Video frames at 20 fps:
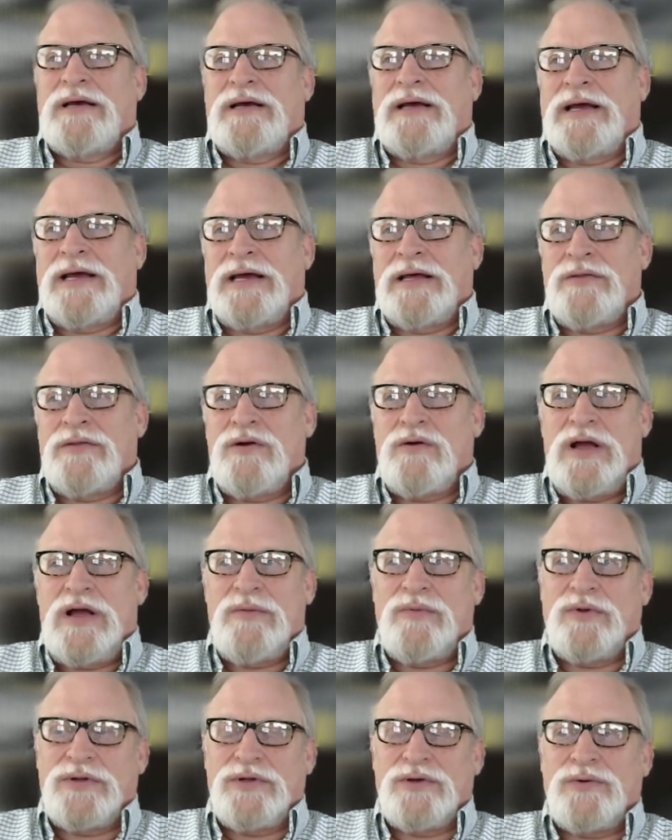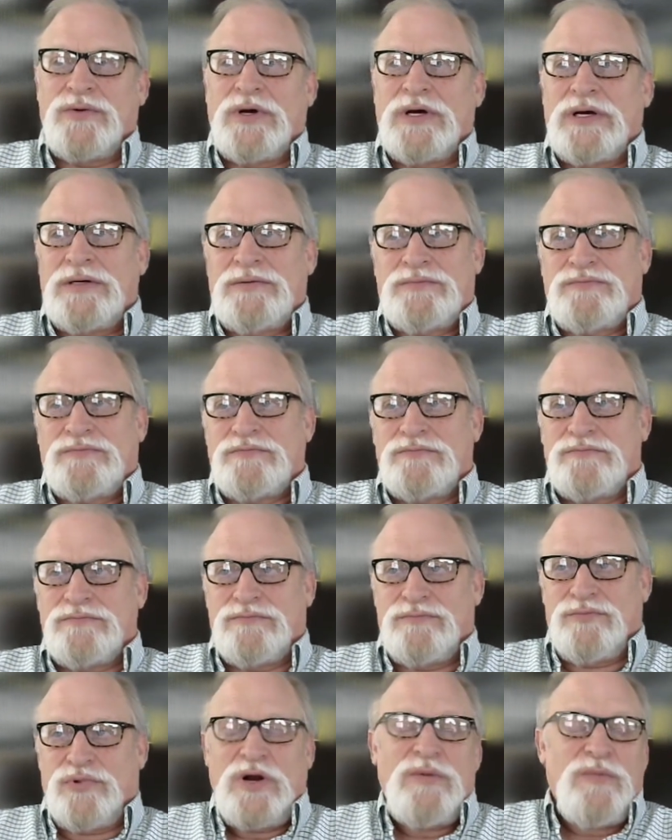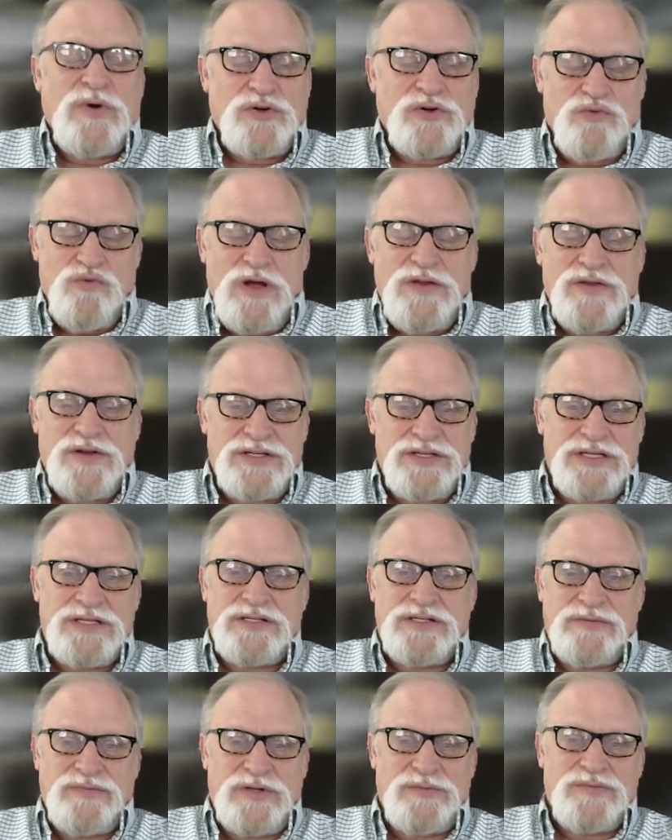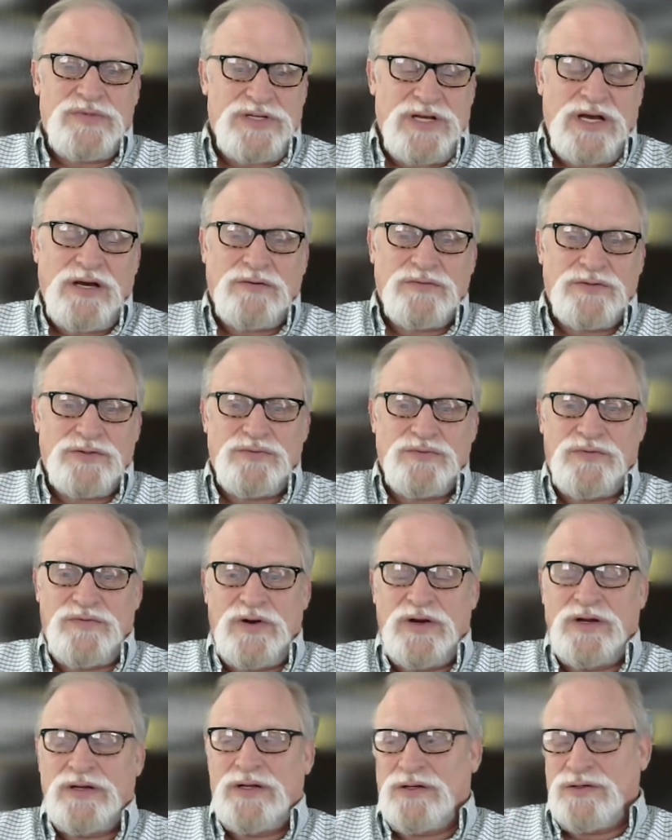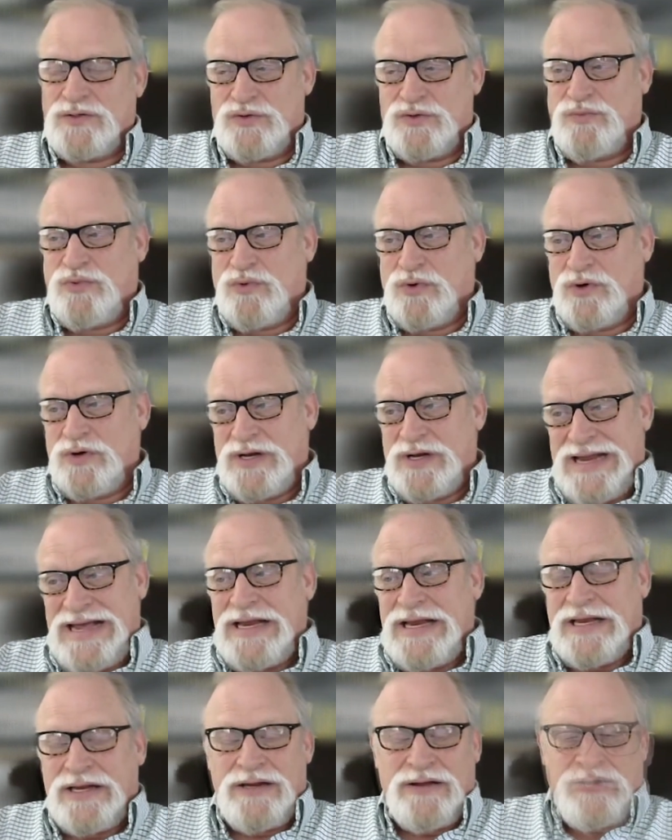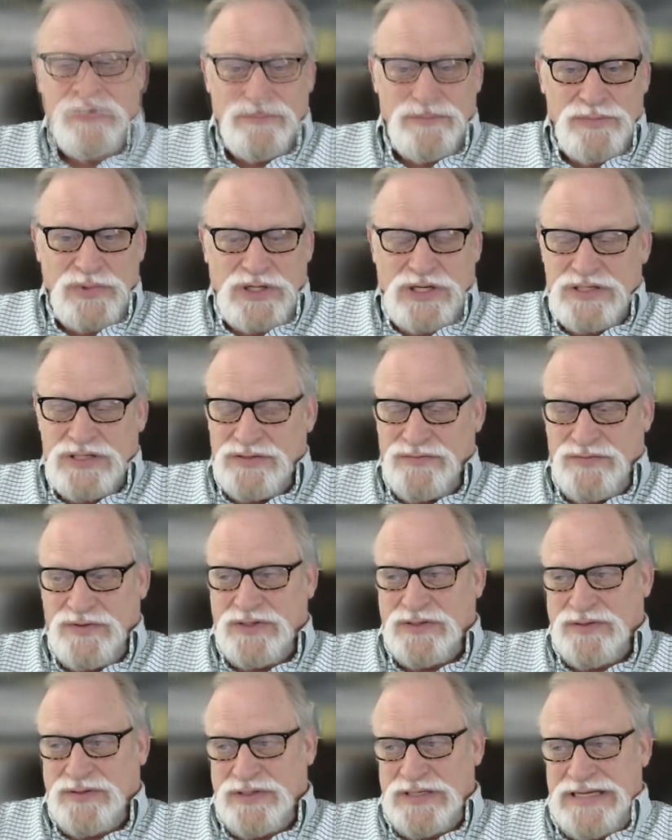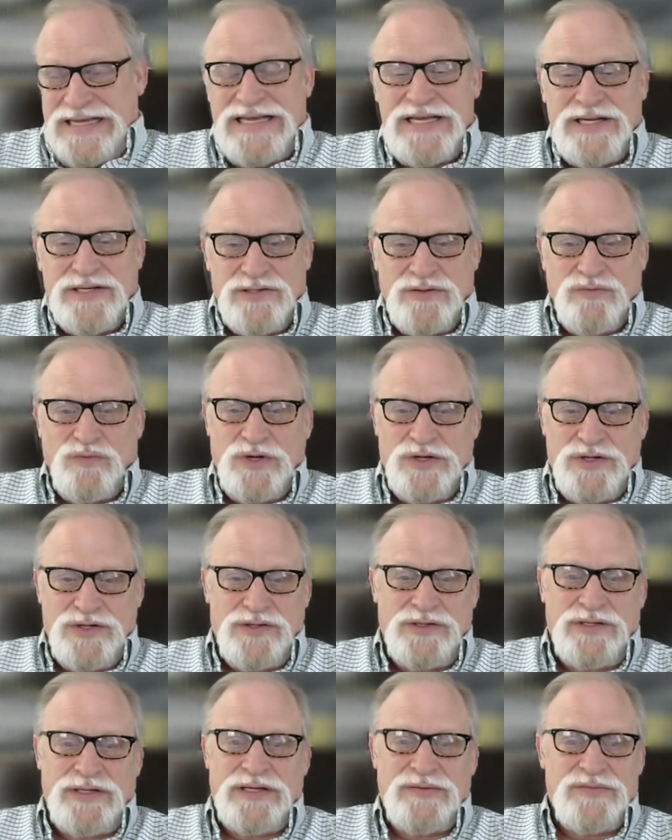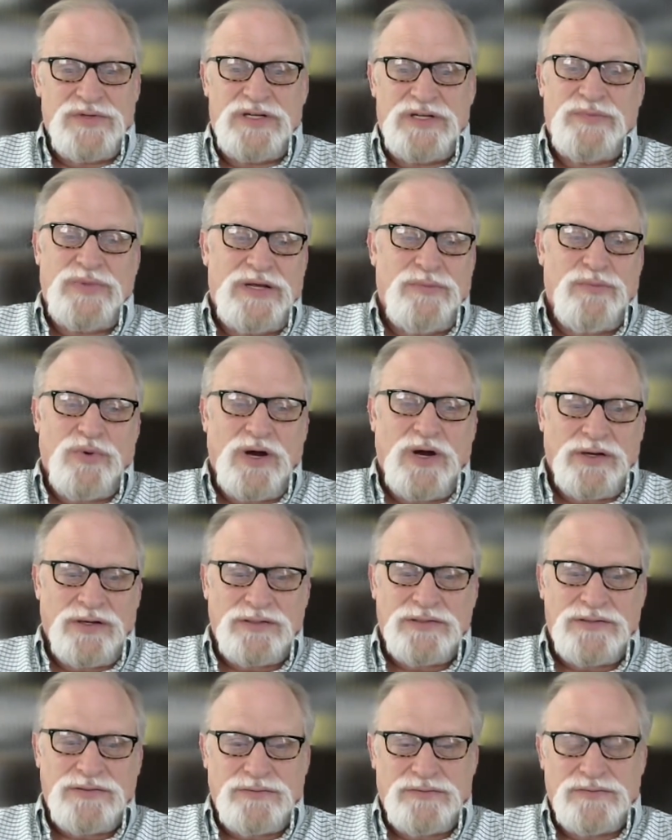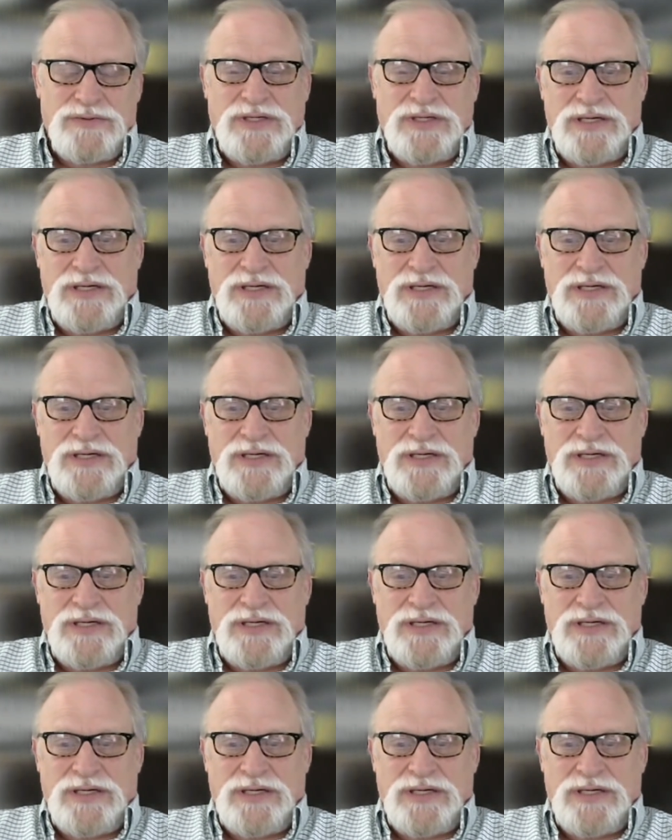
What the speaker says: and they're able to pretty much run the system themselves with very little support needed because of the ease in which the MCP product